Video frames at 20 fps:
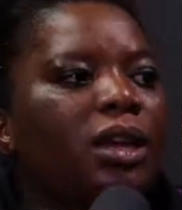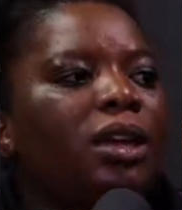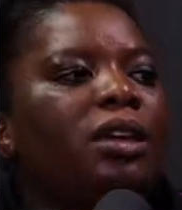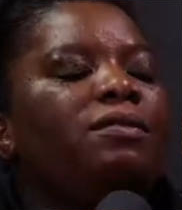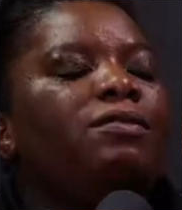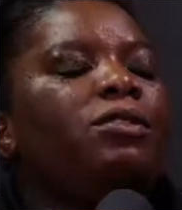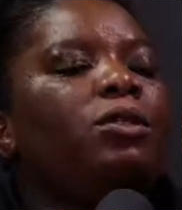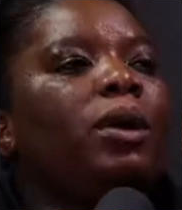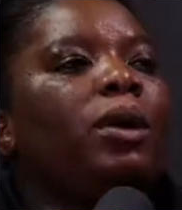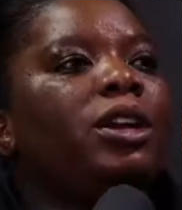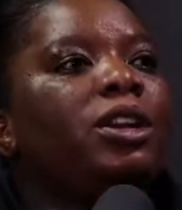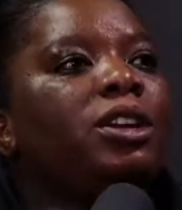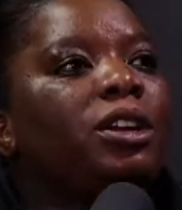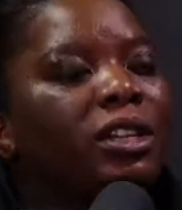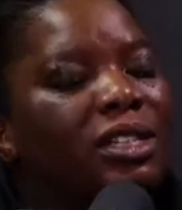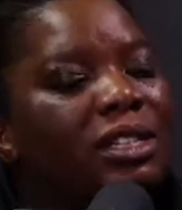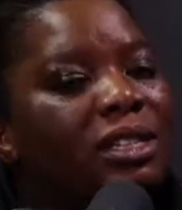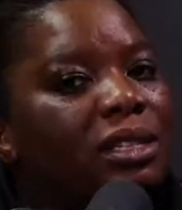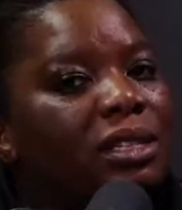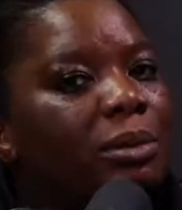If you are
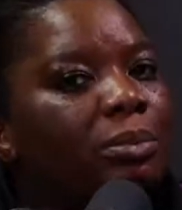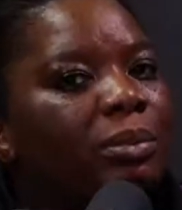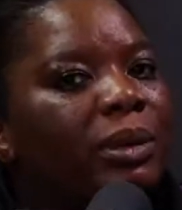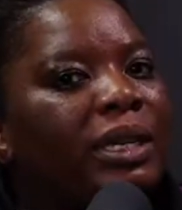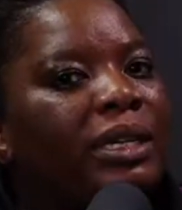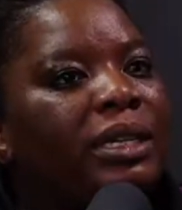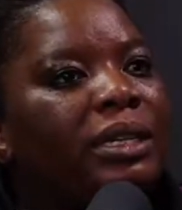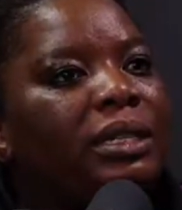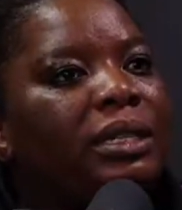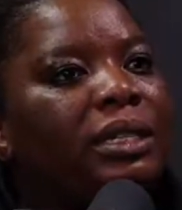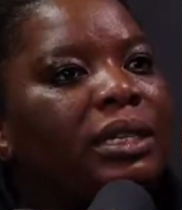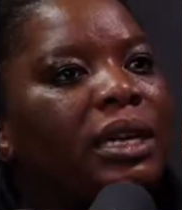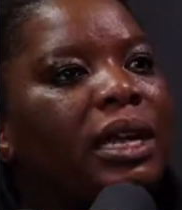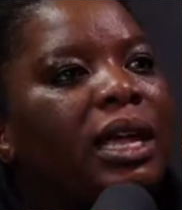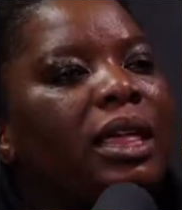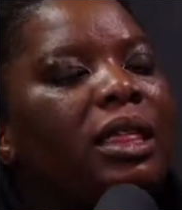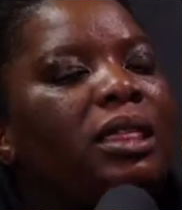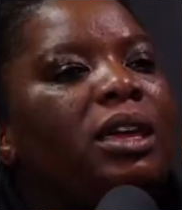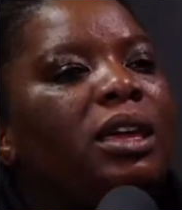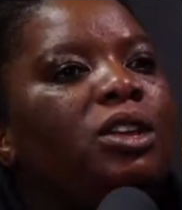not disciplined,
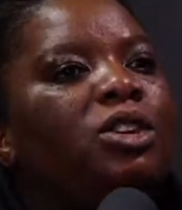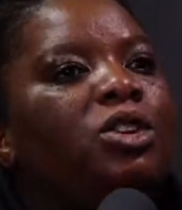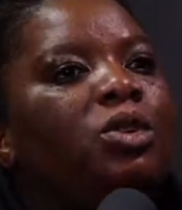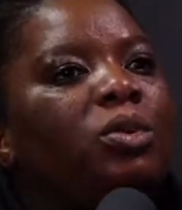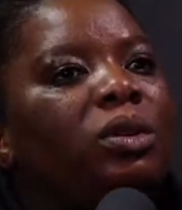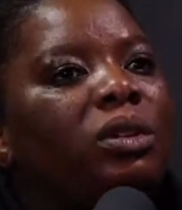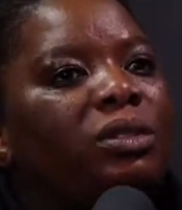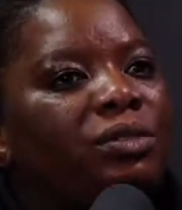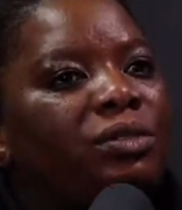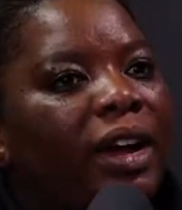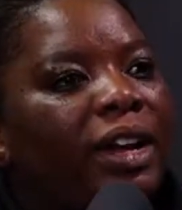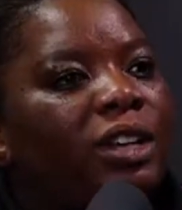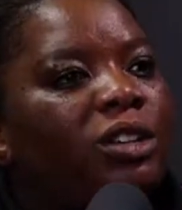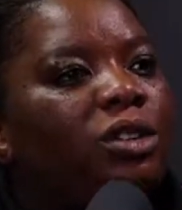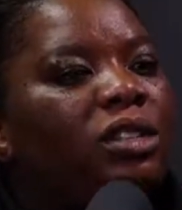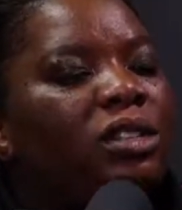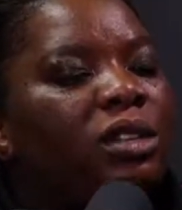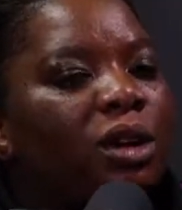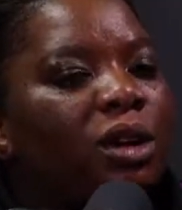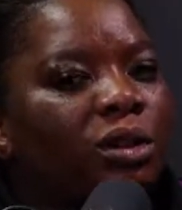then you will find
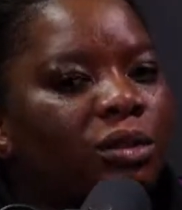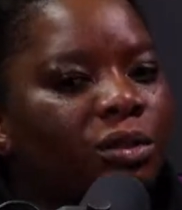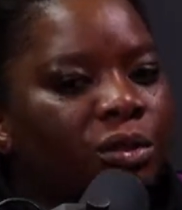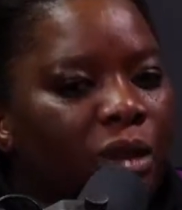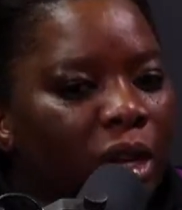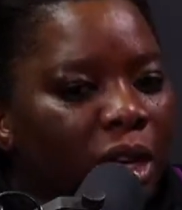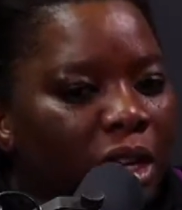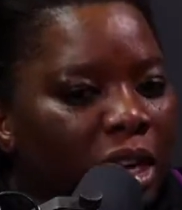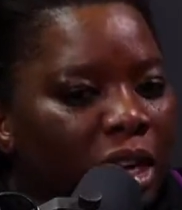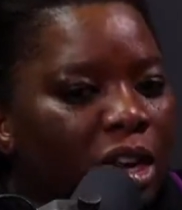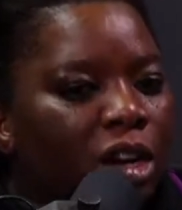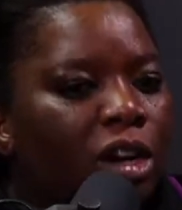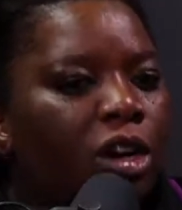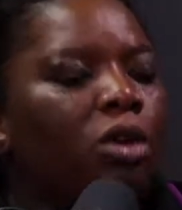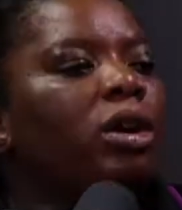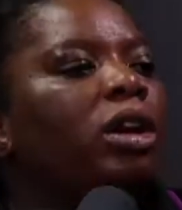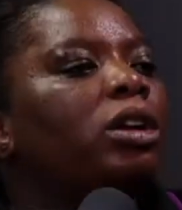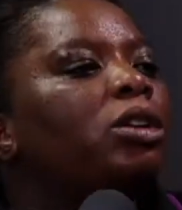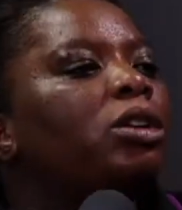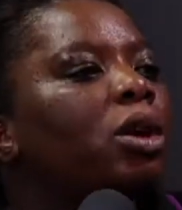yourself in a
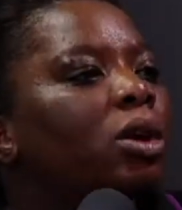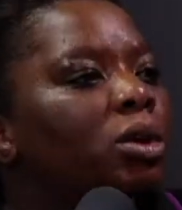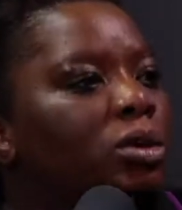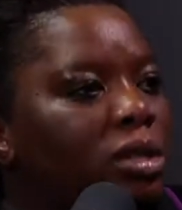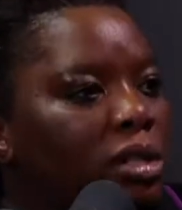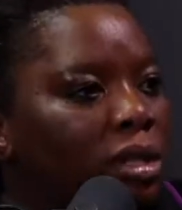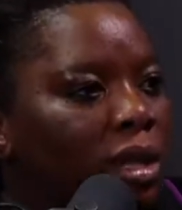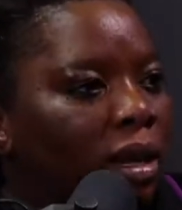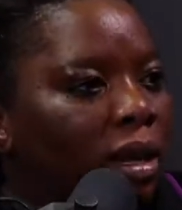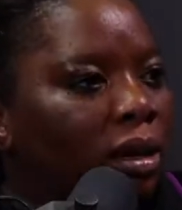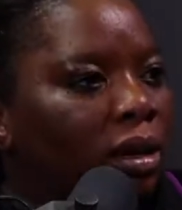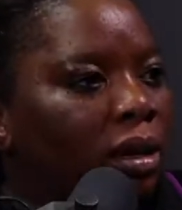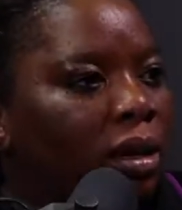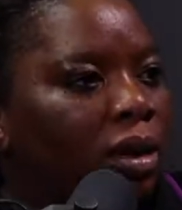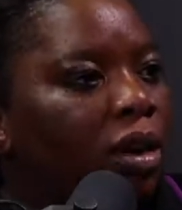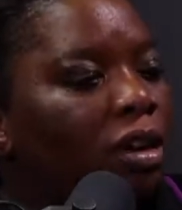roller coaster